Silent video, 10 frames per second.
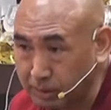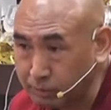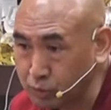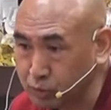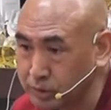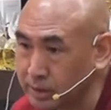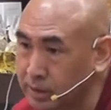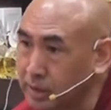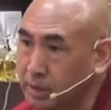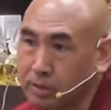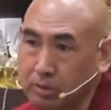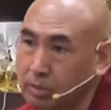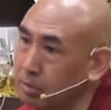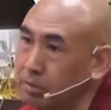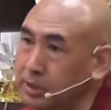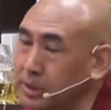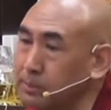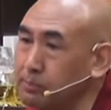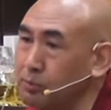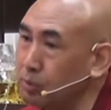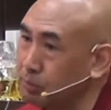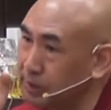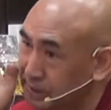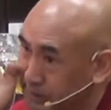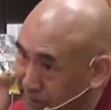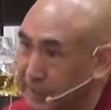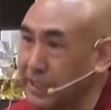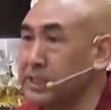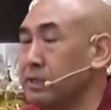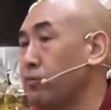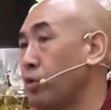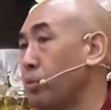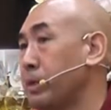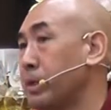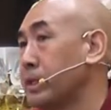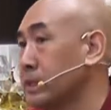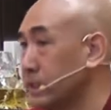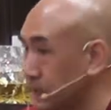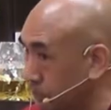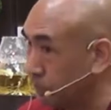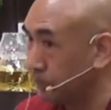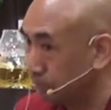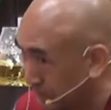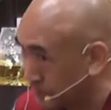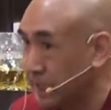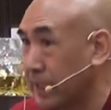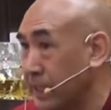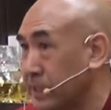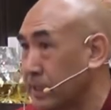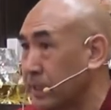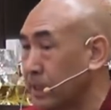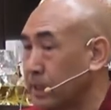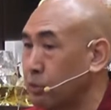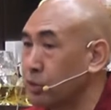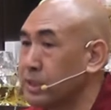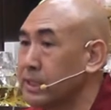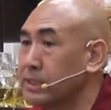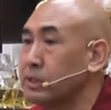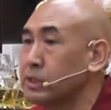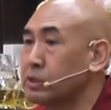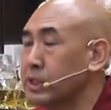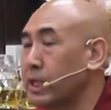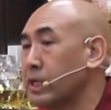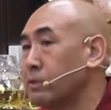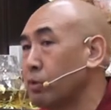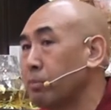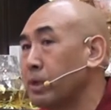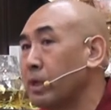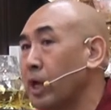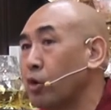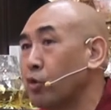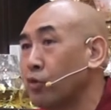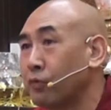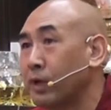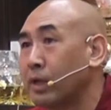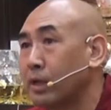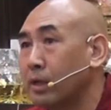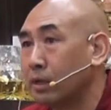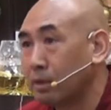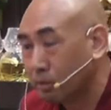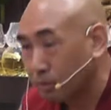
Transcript: Problem. You should think, no, this is not, it's challenging for me. It's a big challenge. You say it's a challenge for me, how do you feel?